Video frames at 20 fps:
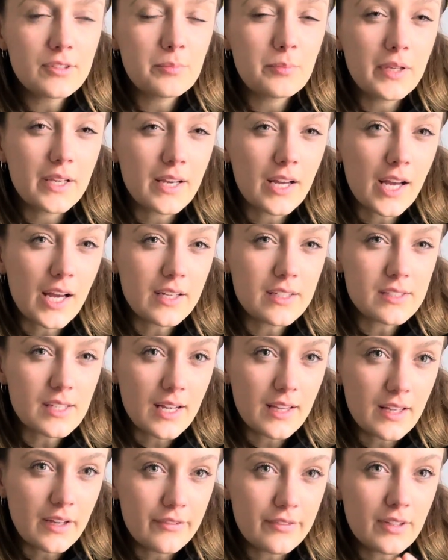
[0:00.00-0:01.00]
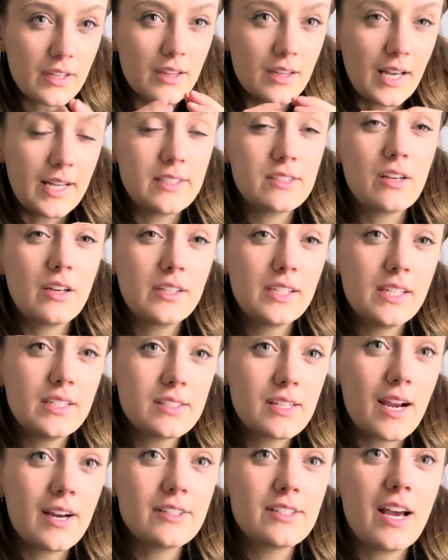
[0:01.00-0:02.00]
because I left the lights on the
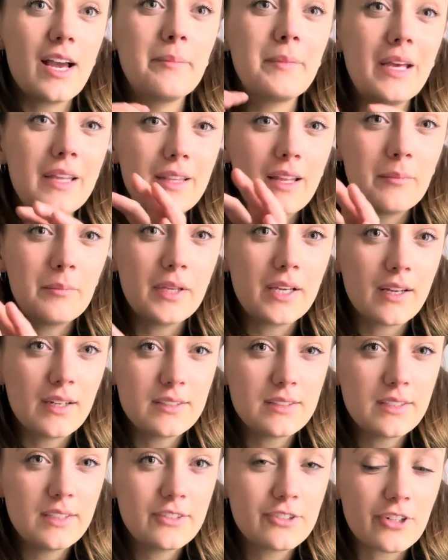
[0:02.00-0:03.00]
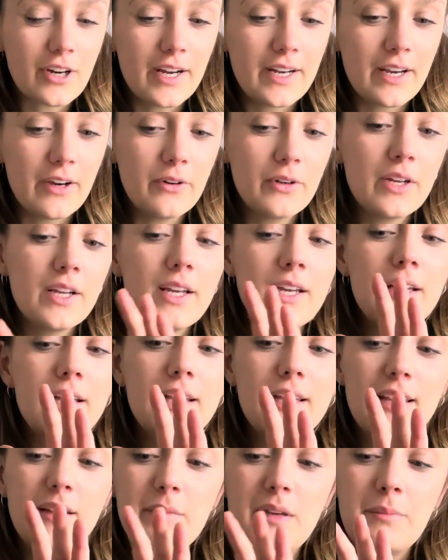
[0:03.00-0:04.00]
entire time, and then because these dried out,
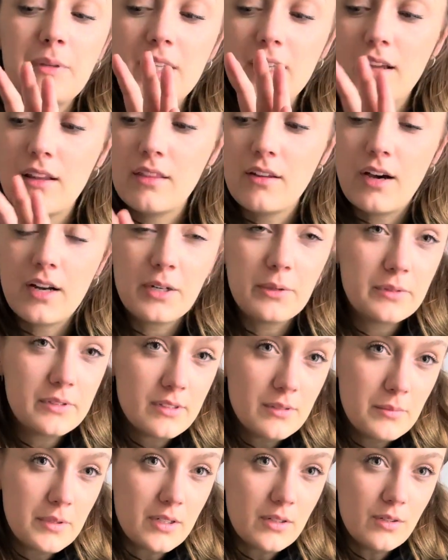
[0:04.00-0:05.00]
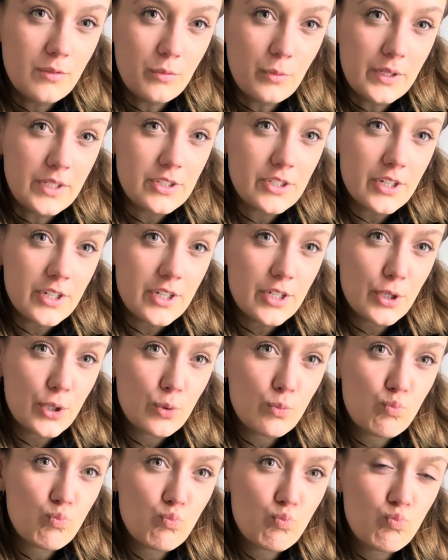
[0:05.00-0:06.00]
that maybe they thought it was the middle of winter,
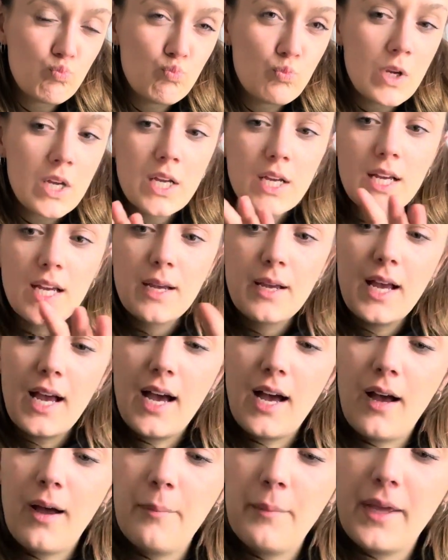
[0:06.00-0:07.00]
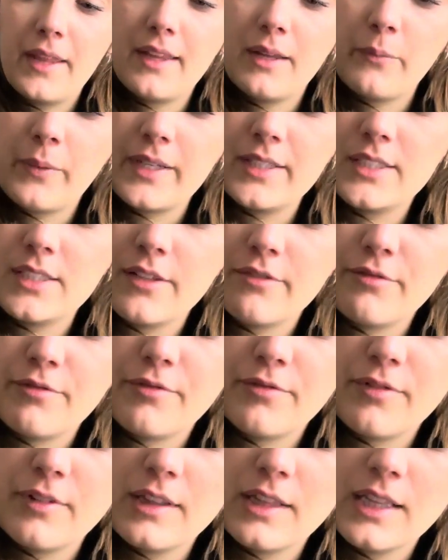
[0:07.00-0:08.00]
and then went to
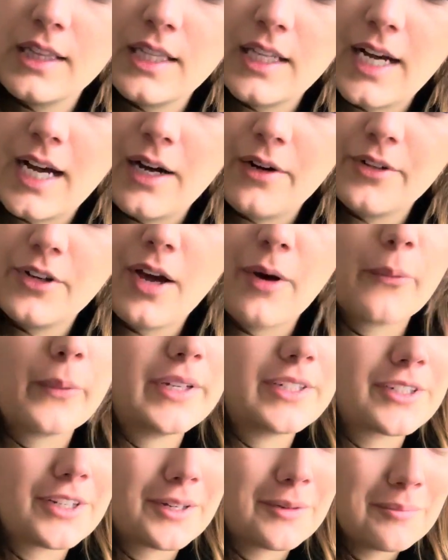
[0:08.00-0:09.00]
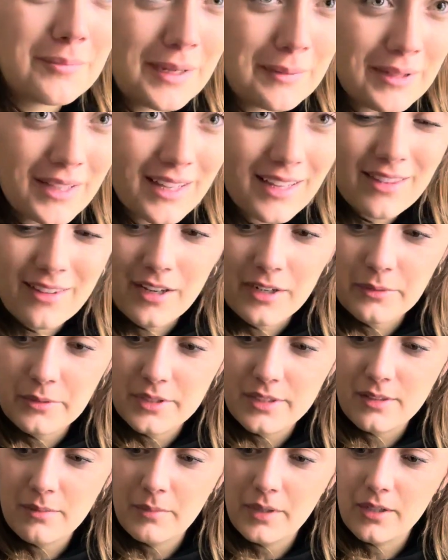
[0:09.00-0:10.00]
not winter, maybe they thought it was
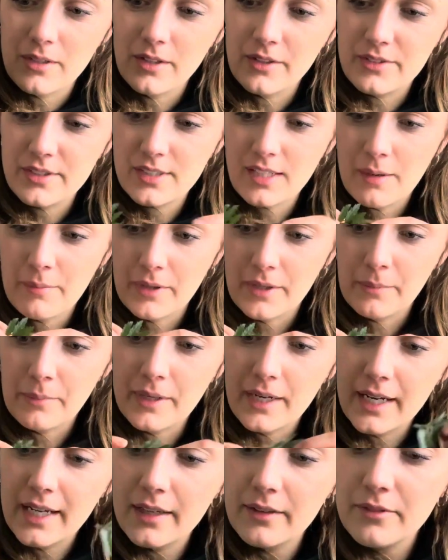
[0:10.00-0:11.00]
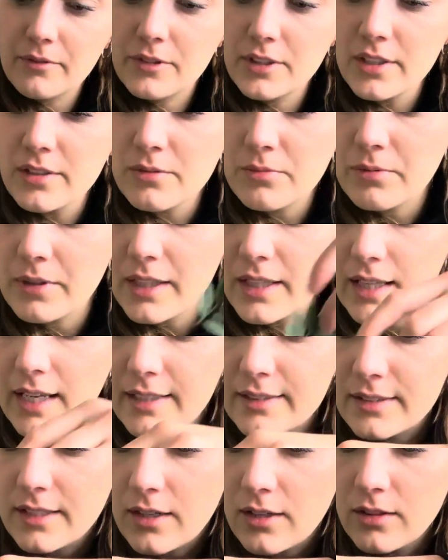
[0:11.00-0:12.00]
the middle of summer. But I just
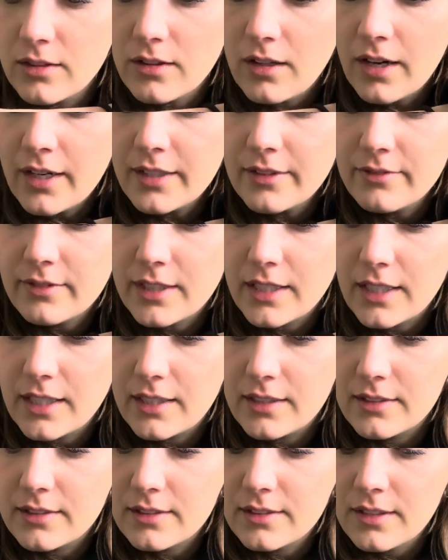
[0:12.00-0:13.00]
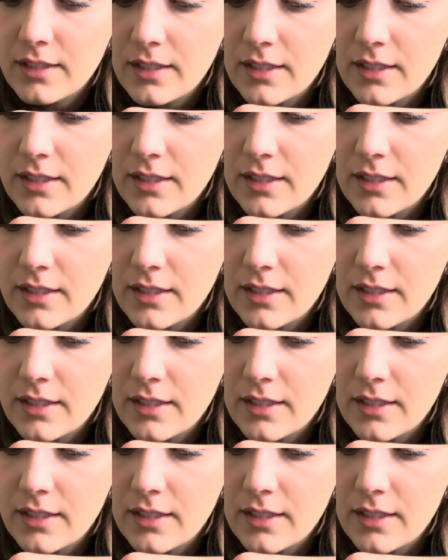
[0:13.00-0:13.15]
realized that a lot of these,